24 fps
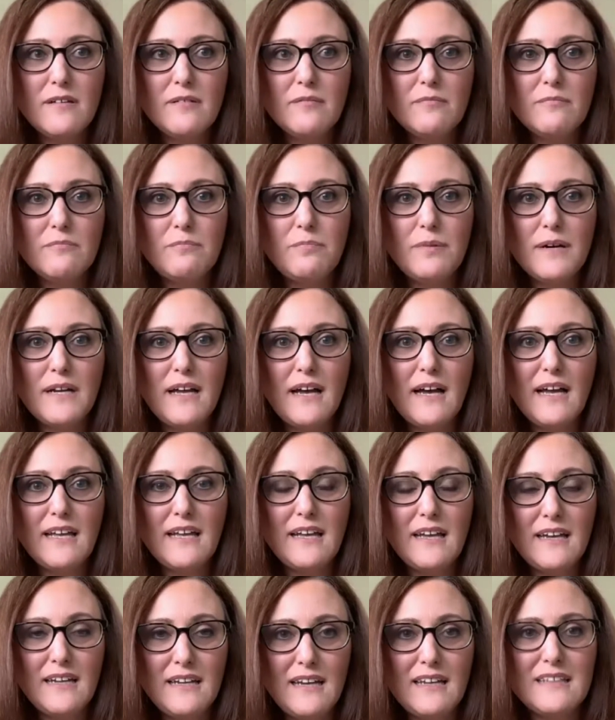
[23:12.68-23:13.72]
But I
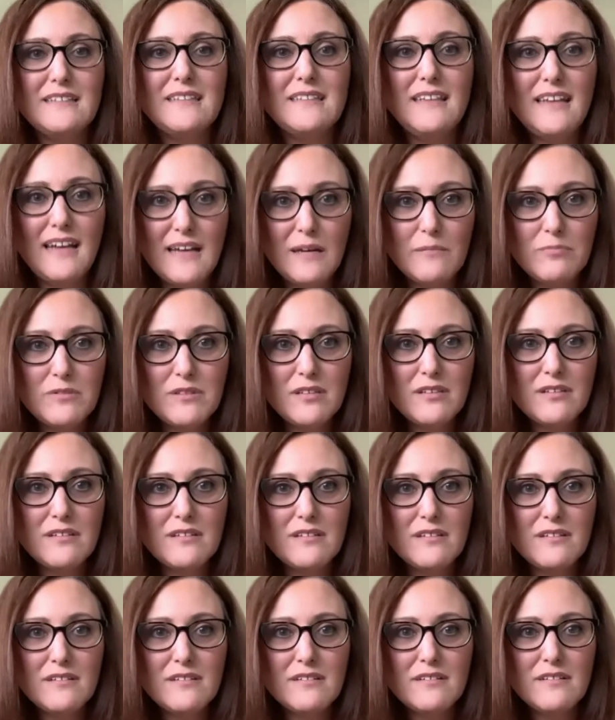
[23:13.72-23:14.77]
can adapt
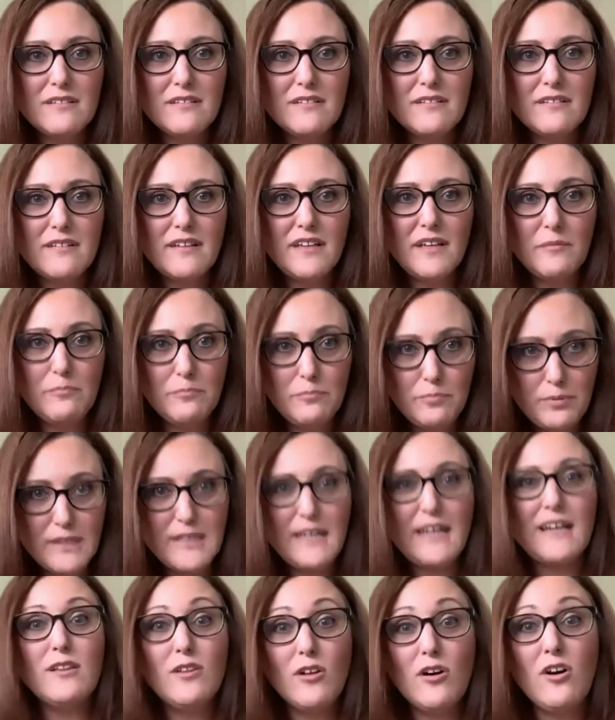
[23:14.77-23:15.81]
and
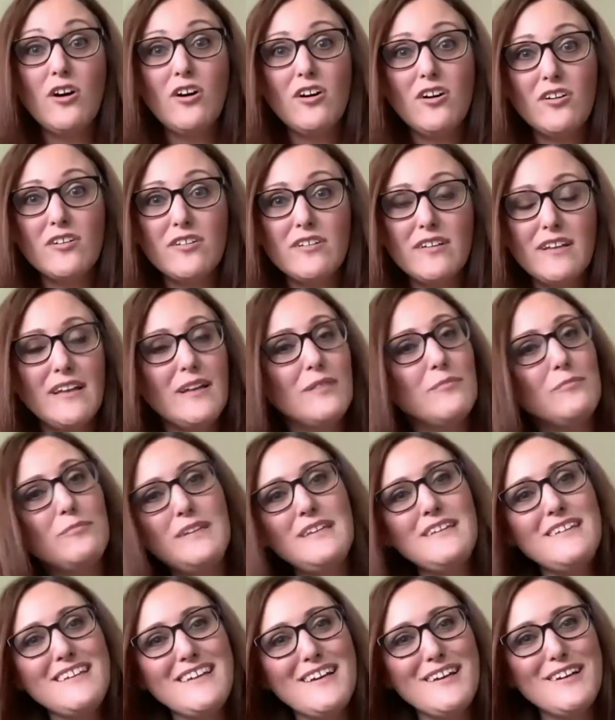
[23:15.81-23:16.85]
play along and
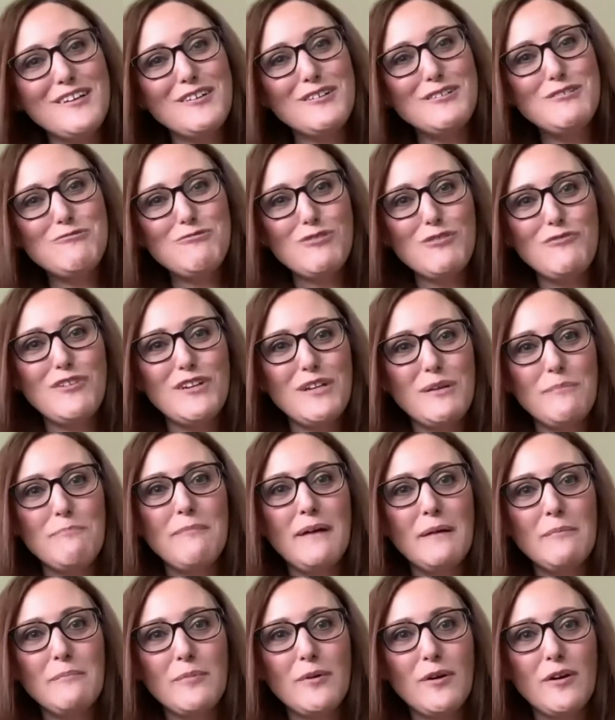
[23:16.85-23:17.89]
be a contributing
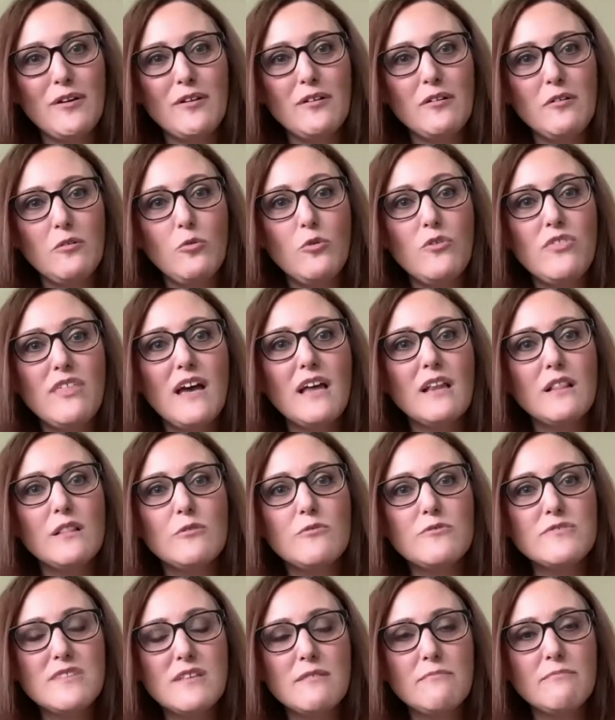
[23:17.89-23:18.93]
member without
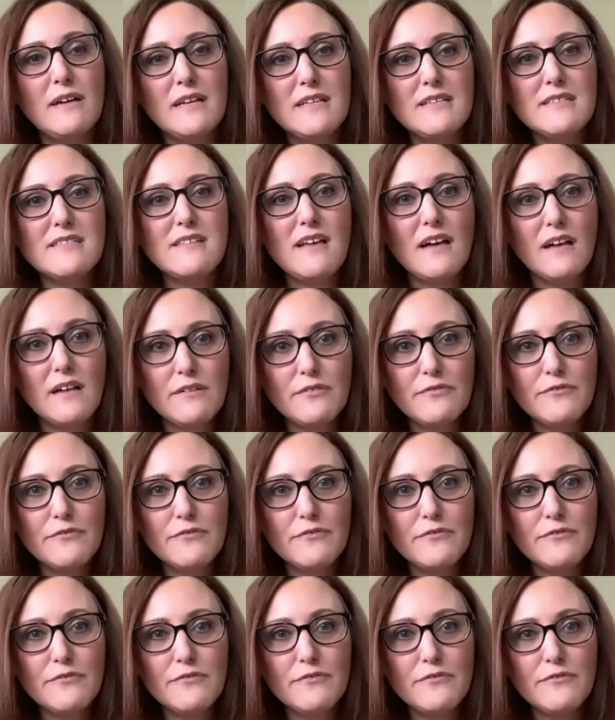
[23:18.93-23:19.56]
losing myself.